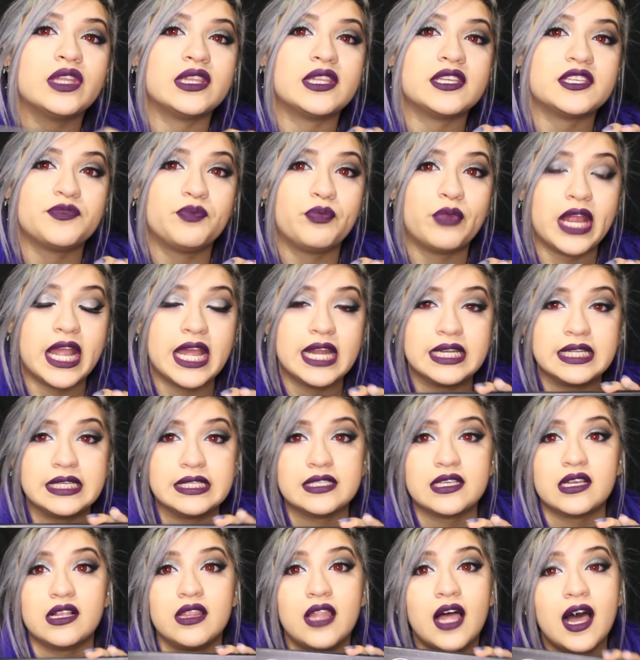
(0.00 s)
that this brand
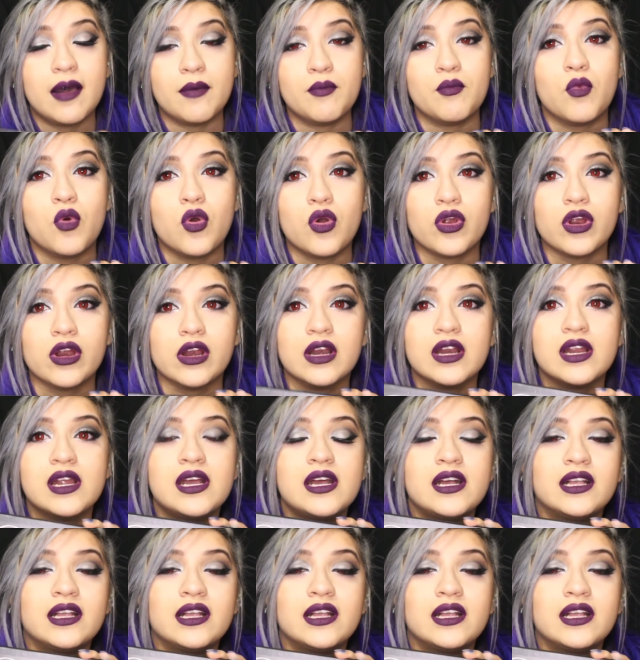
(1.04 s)
needs a lot more